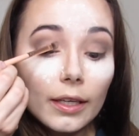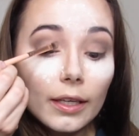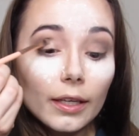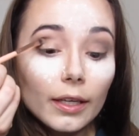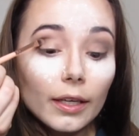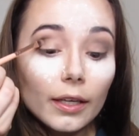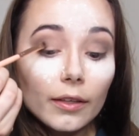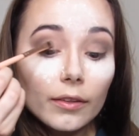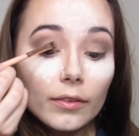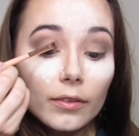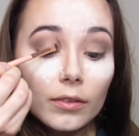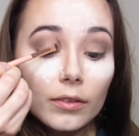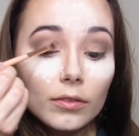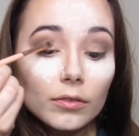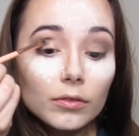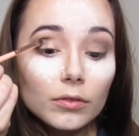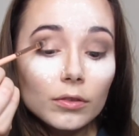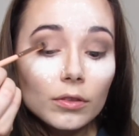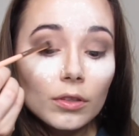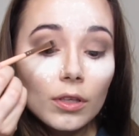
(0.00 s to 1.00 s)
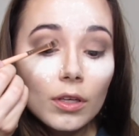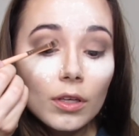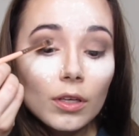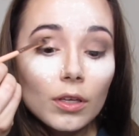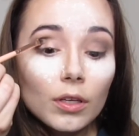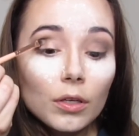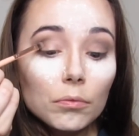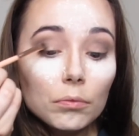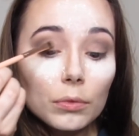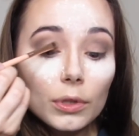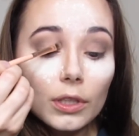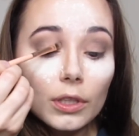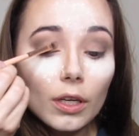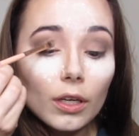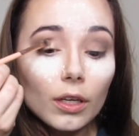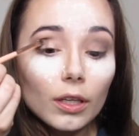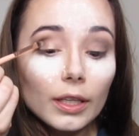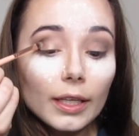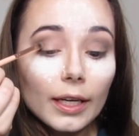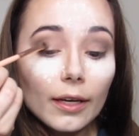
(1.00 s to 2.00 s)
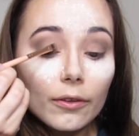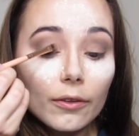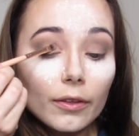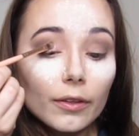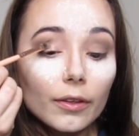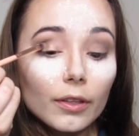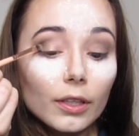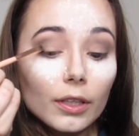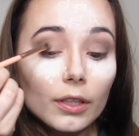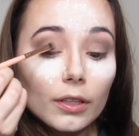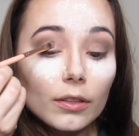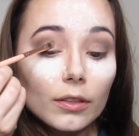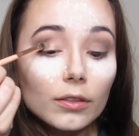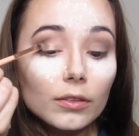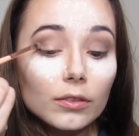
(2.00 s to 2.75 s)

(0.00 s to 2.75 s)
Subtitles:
I guess. But not on the outer third.